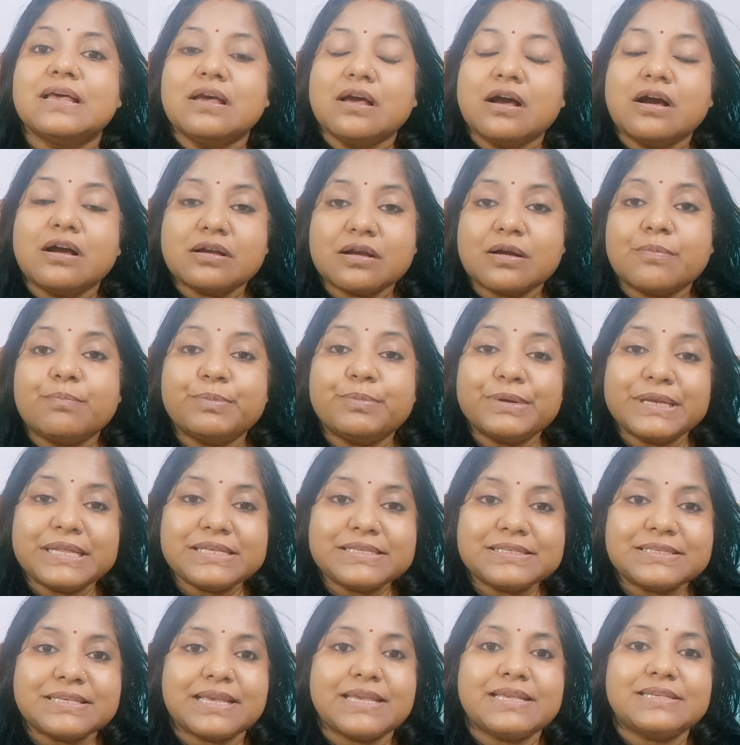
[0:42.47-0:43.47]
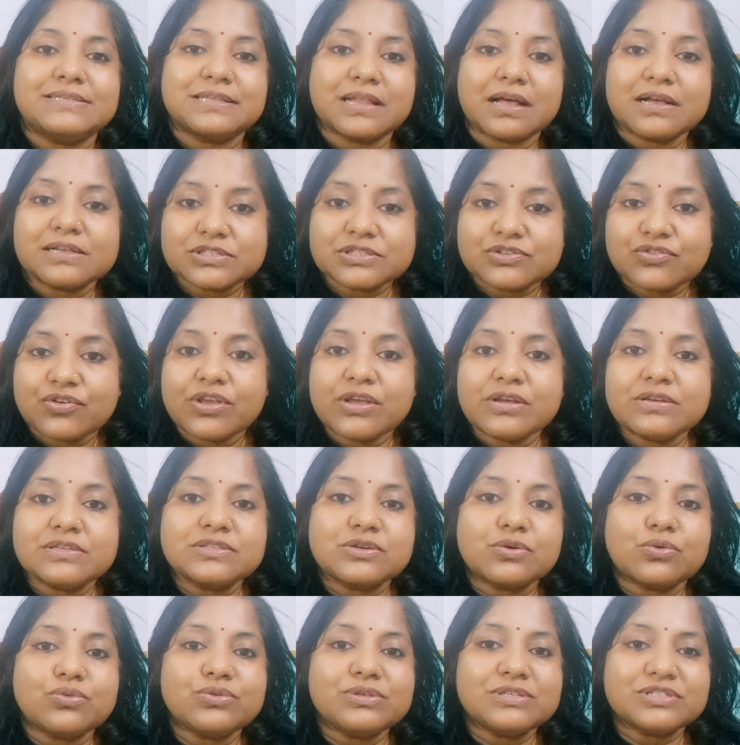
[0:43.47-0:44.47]
a company says last 3
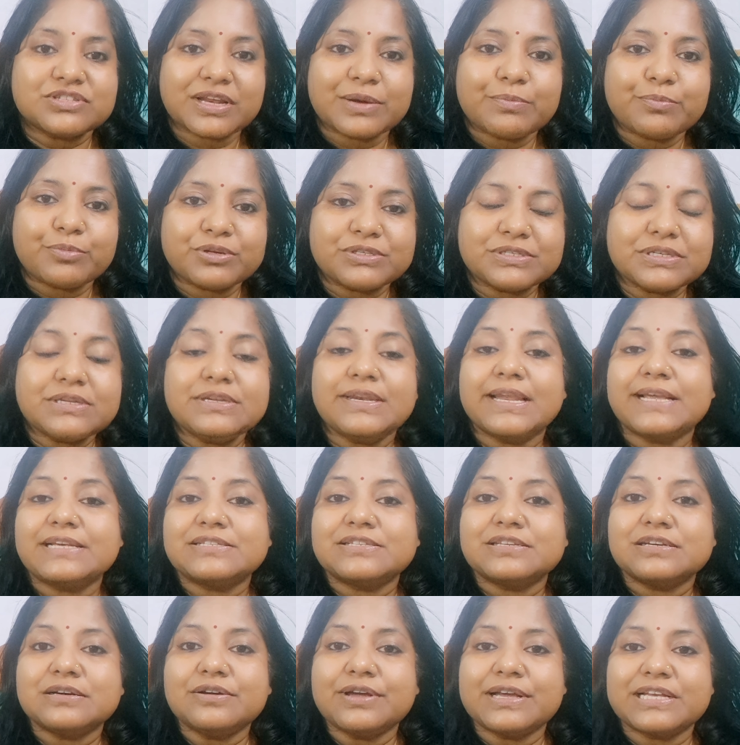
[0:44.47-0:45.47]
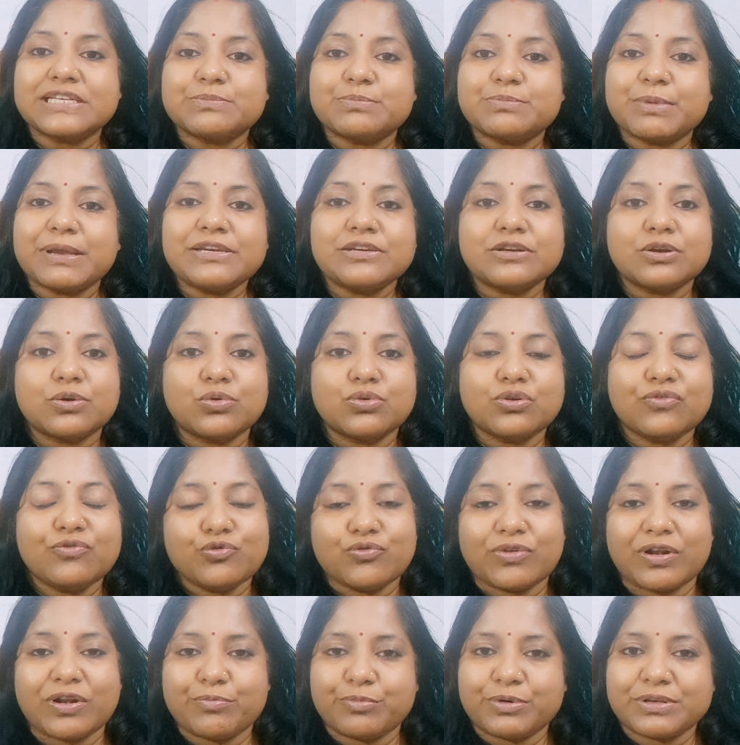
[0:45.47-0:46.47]
years growth is 10%, next year expect a growth of
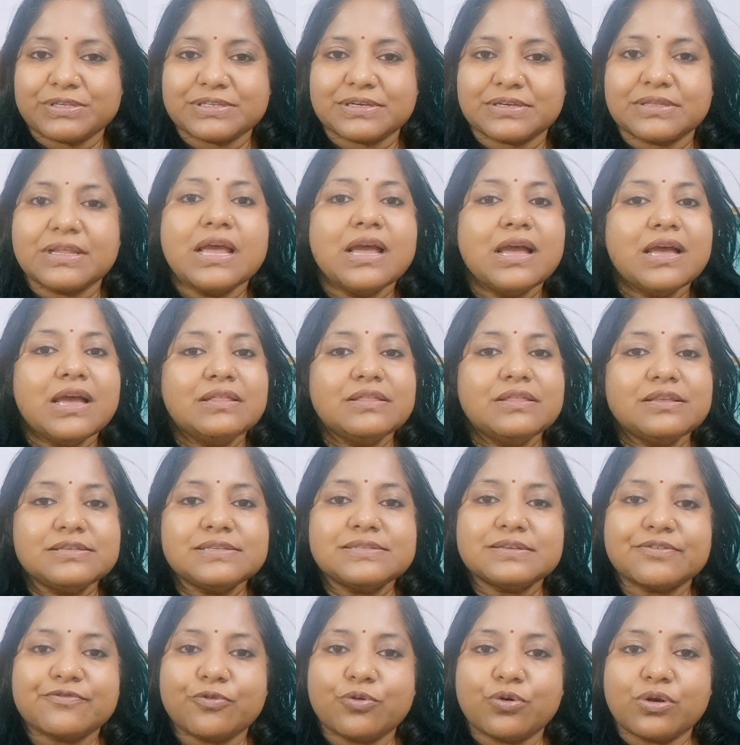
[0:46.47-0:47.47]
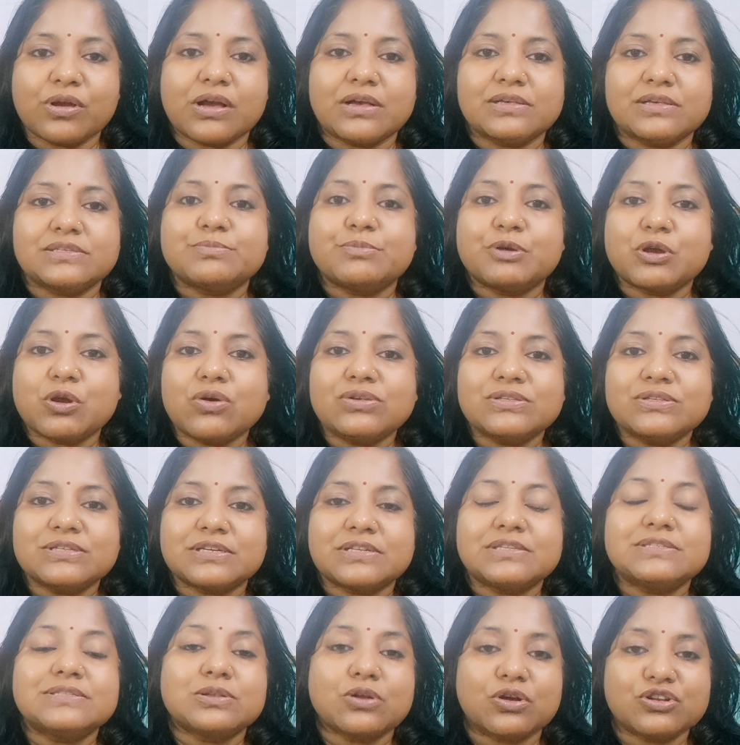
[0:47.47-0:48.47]
12%. This is a forecast because
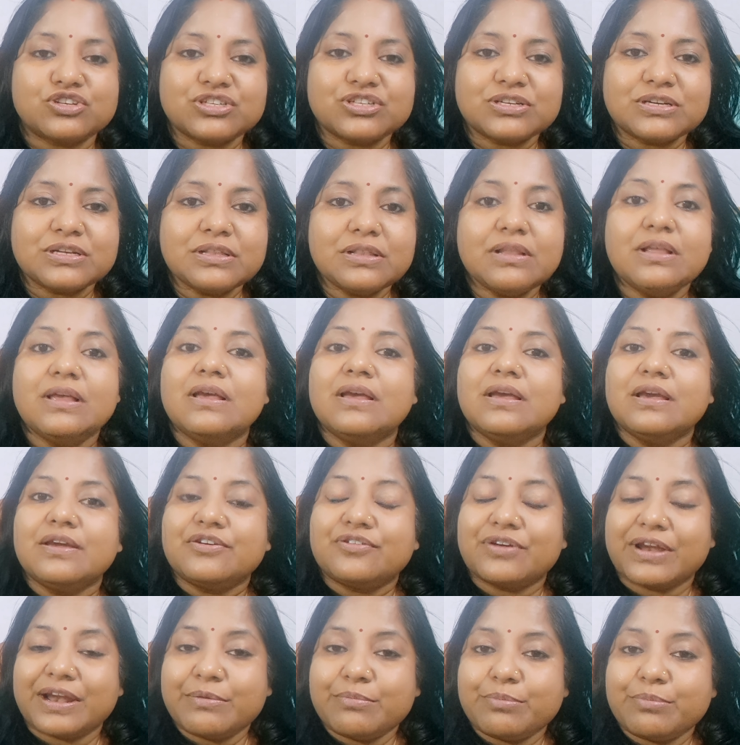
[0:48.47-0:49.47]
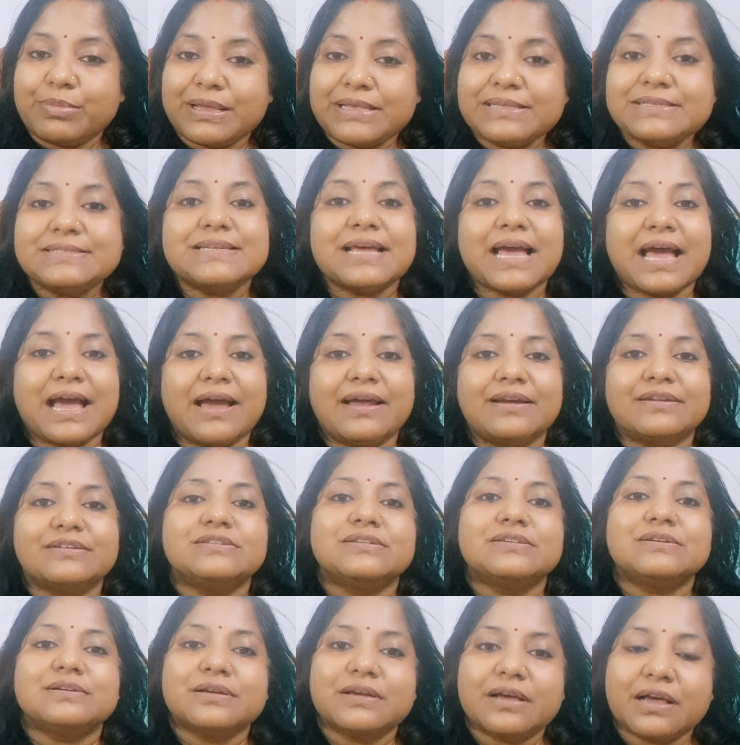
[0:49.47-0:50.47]
it is logical, trend-based,
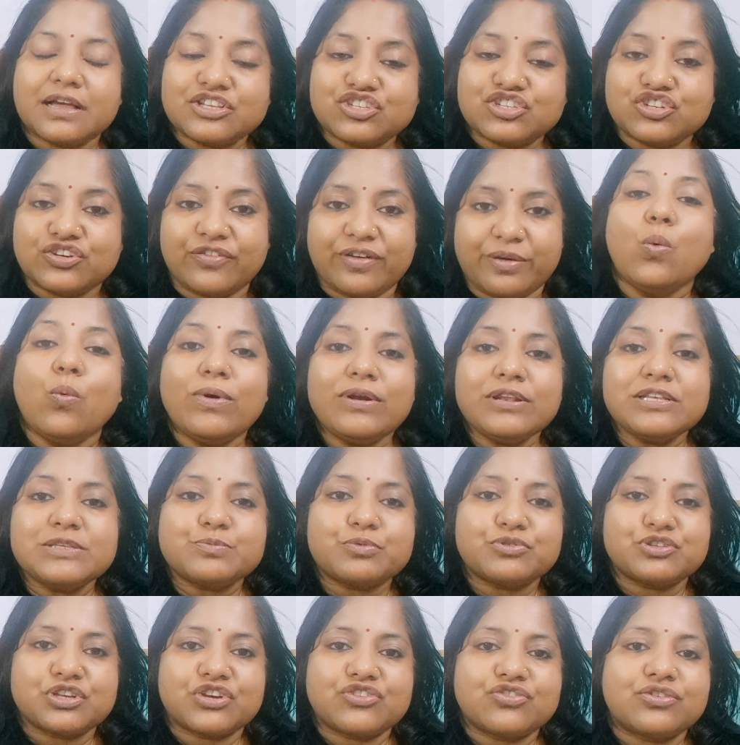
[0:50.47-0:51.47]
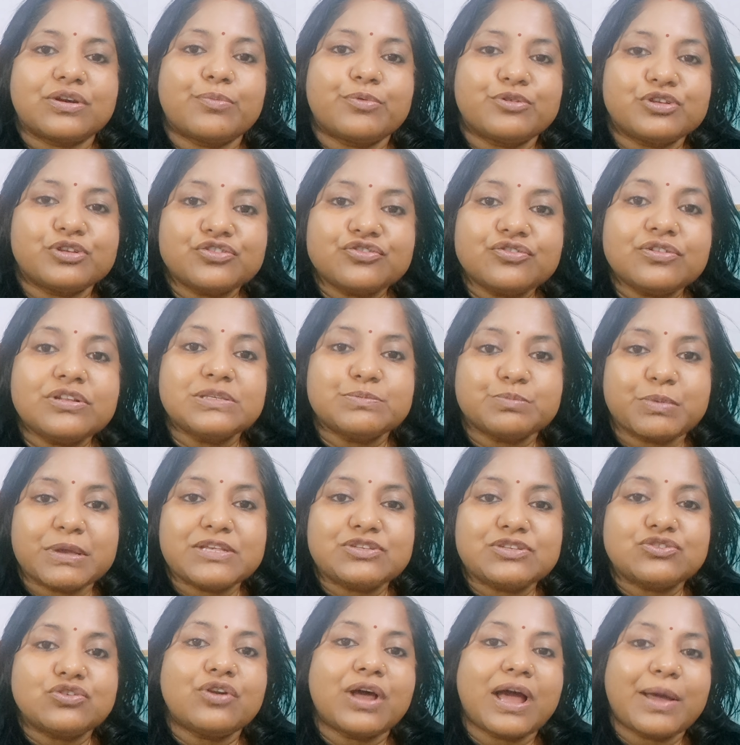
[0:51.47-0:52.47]
and achievable. What is projection? A projection is
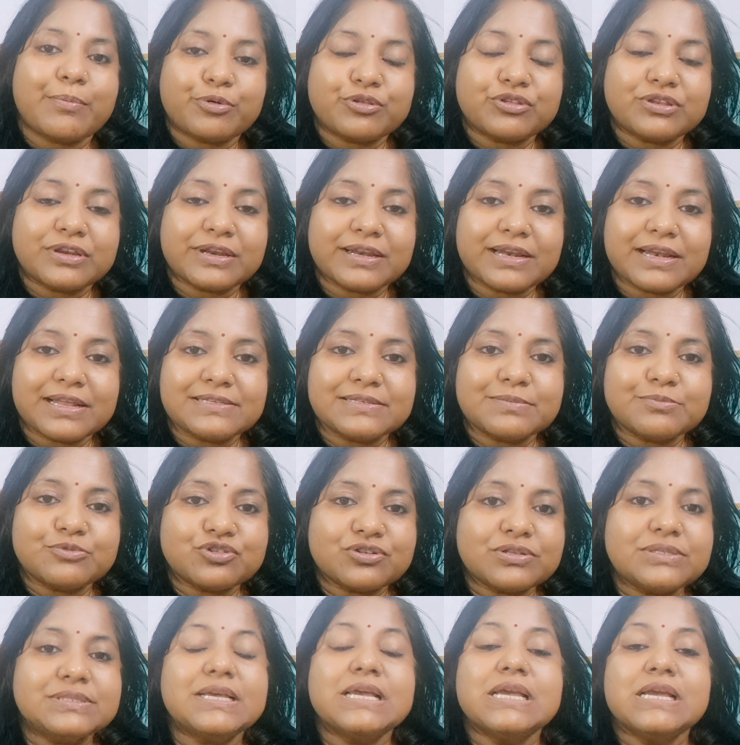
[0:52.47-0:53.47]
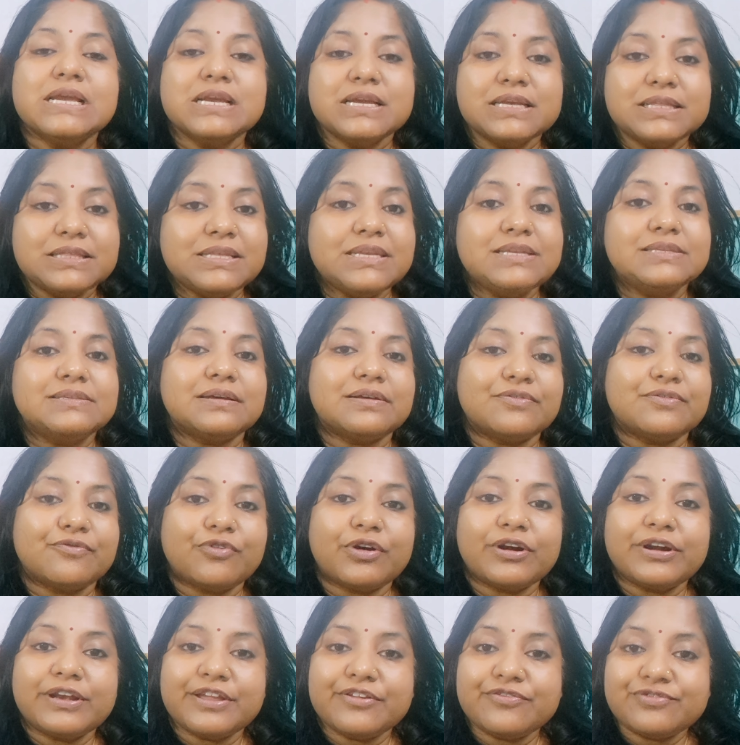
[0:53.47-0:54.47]
based on hypothetical assumptions. These are
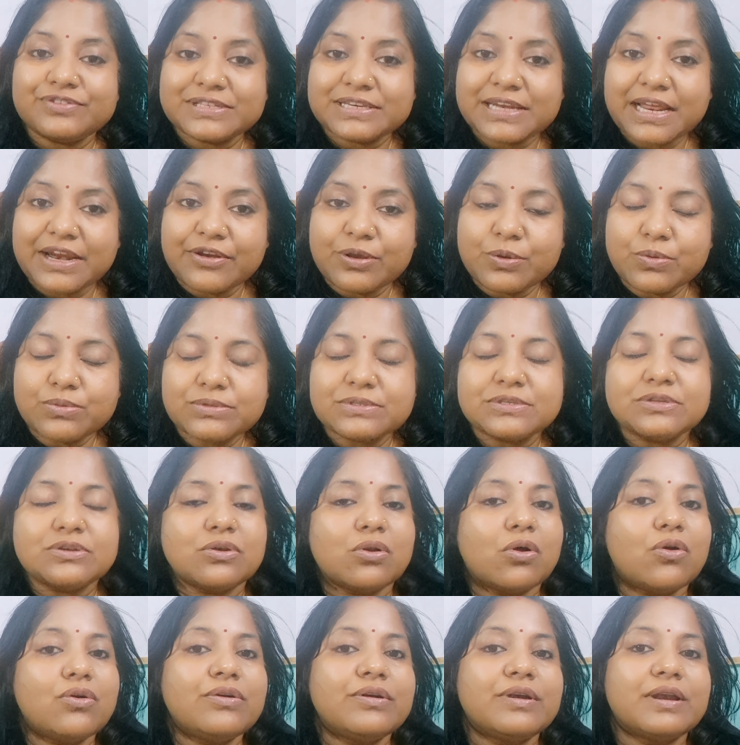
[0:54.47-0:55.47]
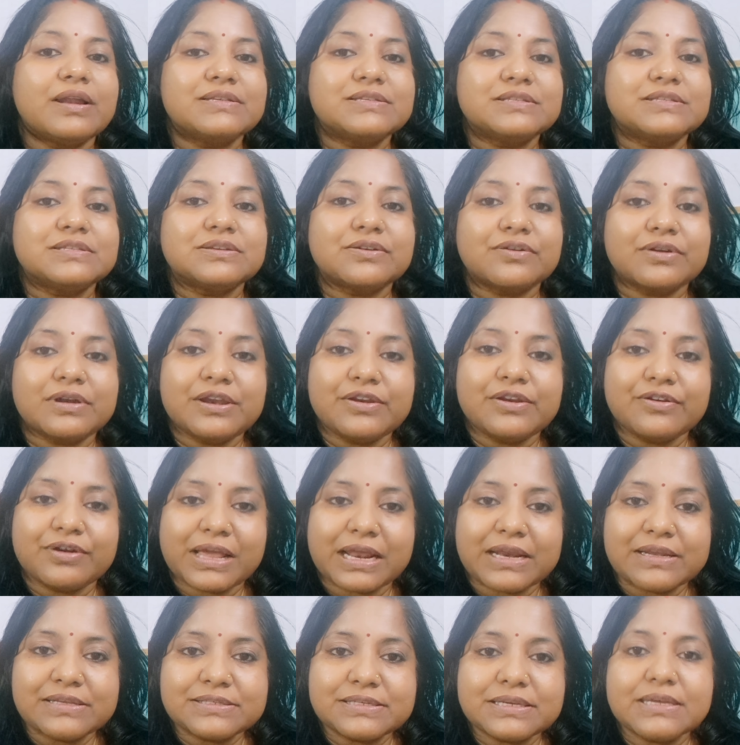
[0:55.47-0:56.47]
what-if scenarios, not necessarily
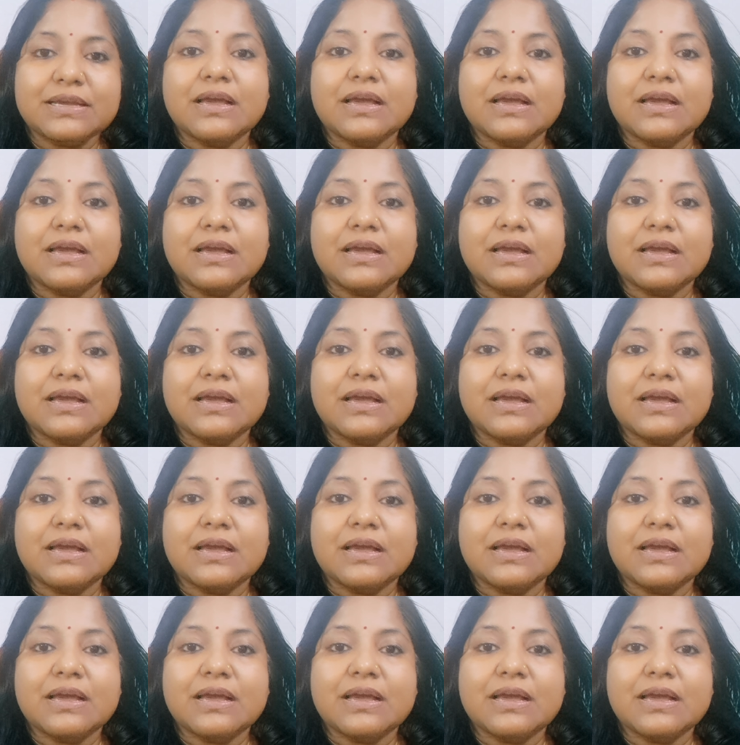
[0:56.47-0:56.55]
realistic,